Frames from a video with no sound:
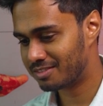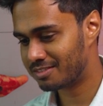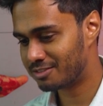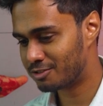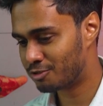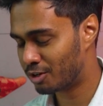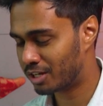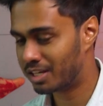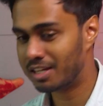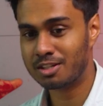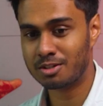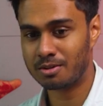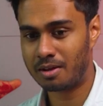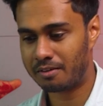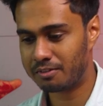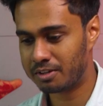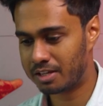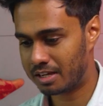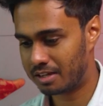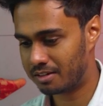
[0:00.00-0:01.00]
tricky to
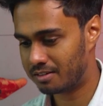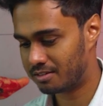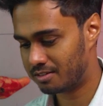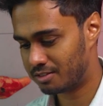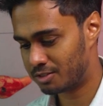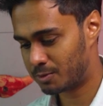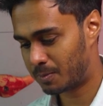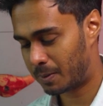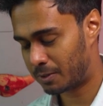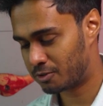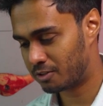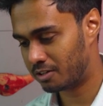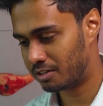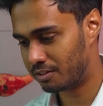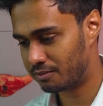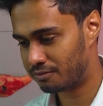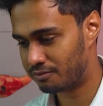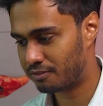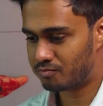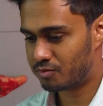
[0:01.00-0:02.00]
navigate,
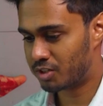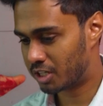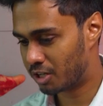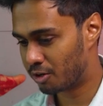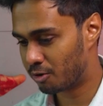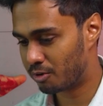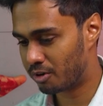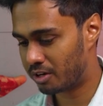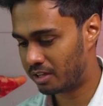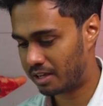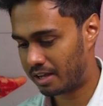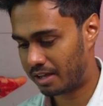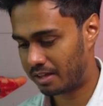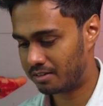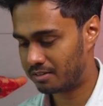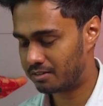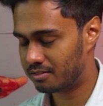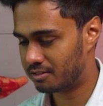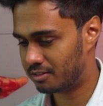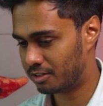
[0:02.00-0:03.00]
especially if security
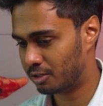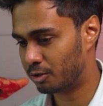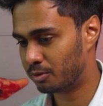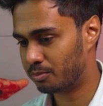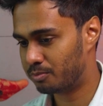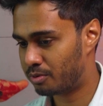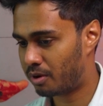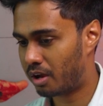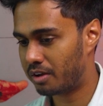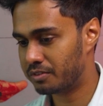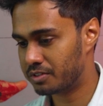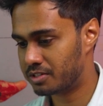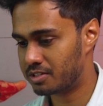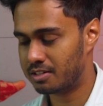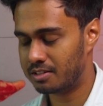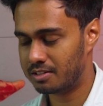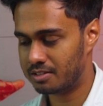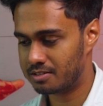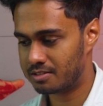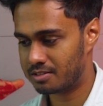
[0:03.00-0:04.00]
and
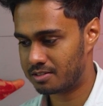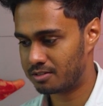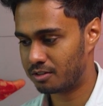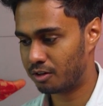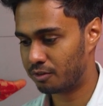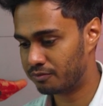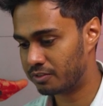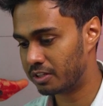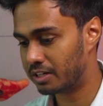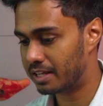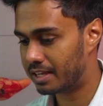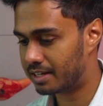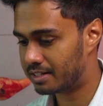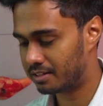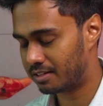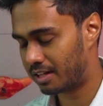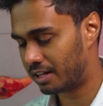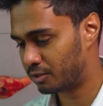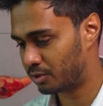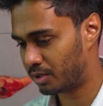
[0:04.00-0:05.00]
privacies of the
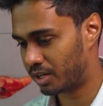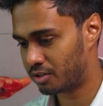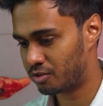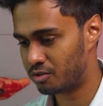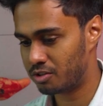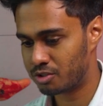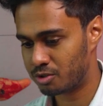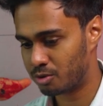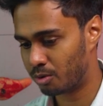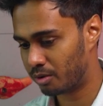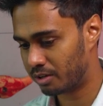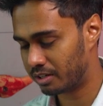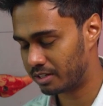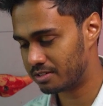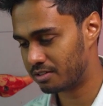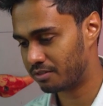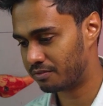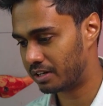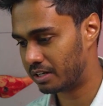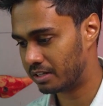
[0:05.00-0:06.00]
data that you're actually storing
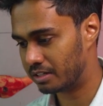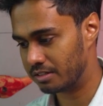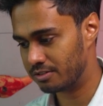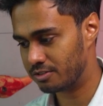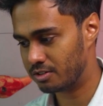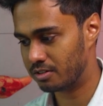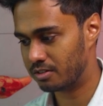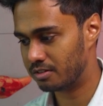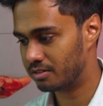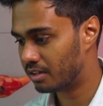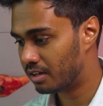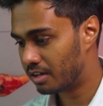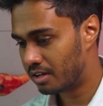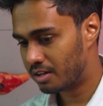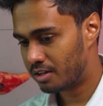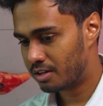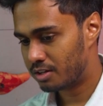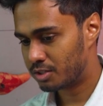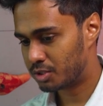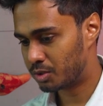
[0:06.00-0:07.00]
is of any concern.
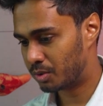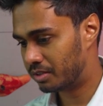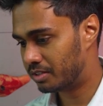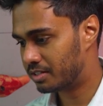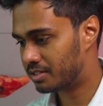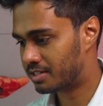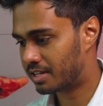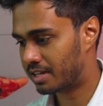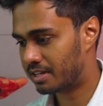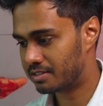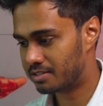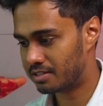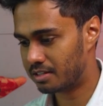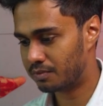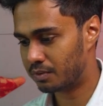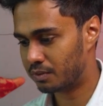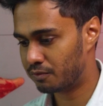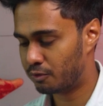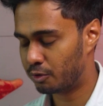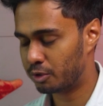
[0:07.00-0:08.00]
So in this case,
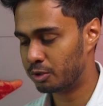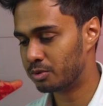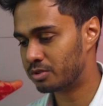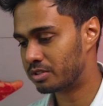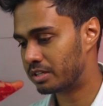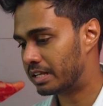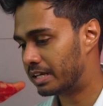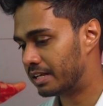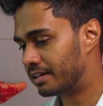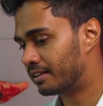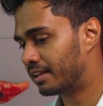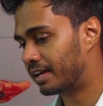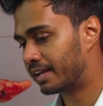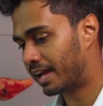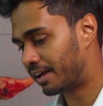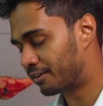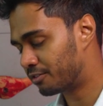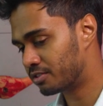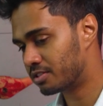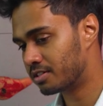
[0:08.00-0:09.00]
even for user data like
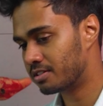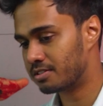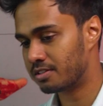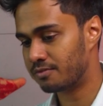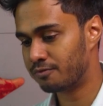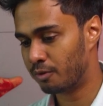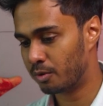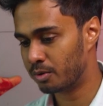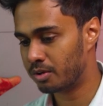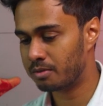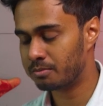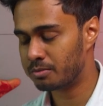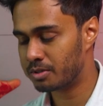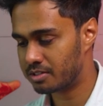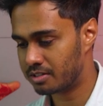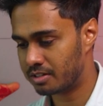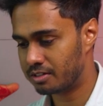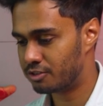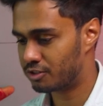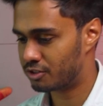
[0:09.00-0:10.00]
addresses and phone
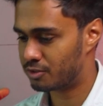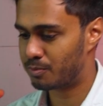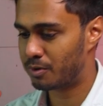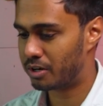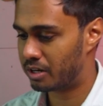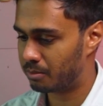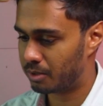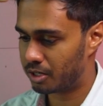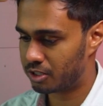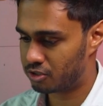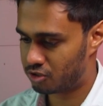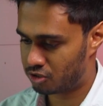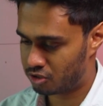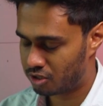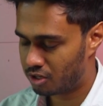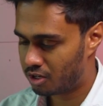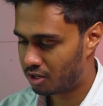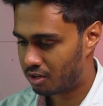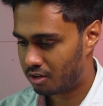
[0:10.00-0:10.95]
numbers, it just pretty much